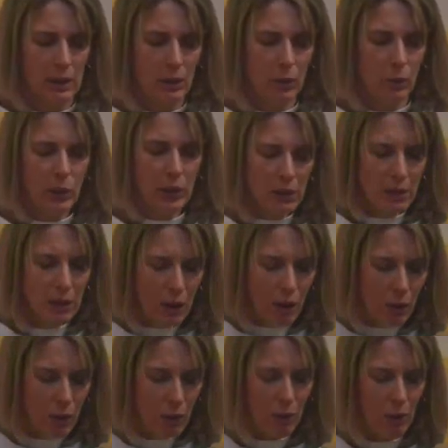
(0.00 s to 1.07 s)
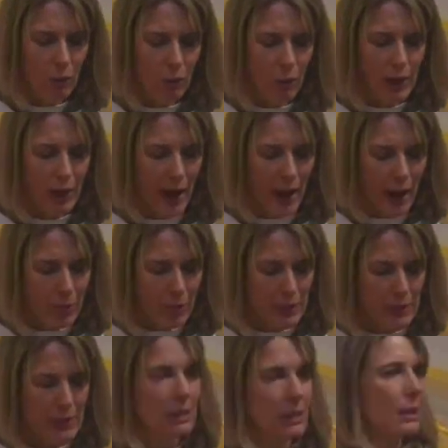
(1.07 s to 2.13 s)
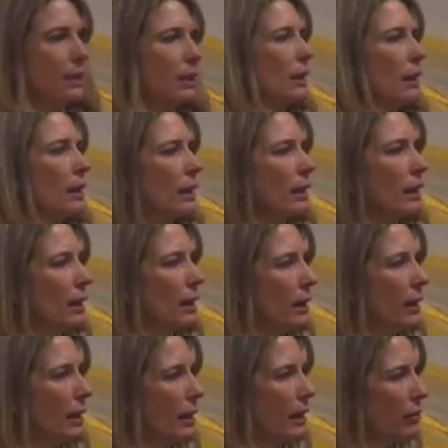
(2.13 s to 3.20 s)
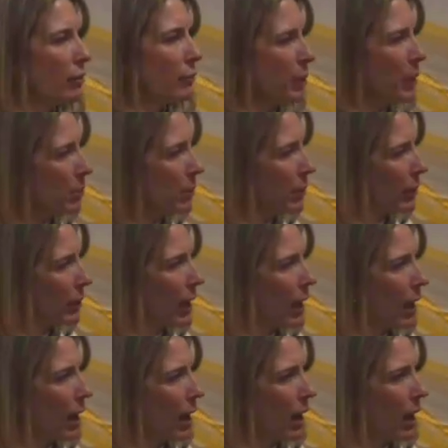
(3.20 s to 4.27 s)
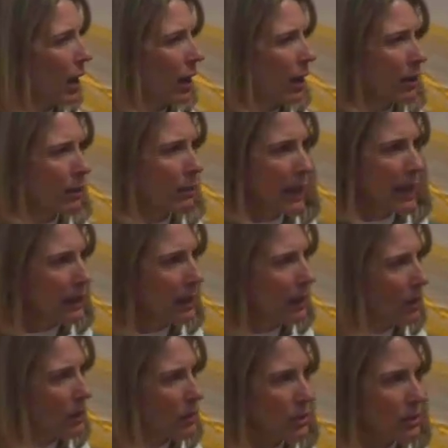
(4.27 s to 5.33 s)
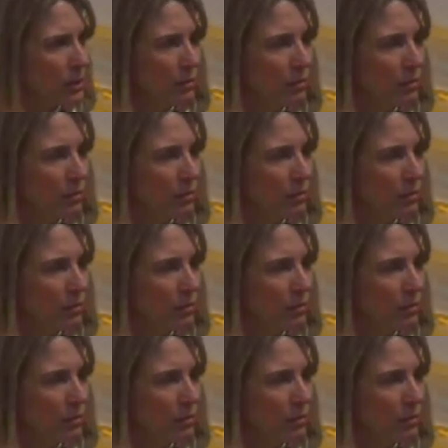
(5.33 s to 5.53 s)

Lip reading: We know what happens if people are making all sorts of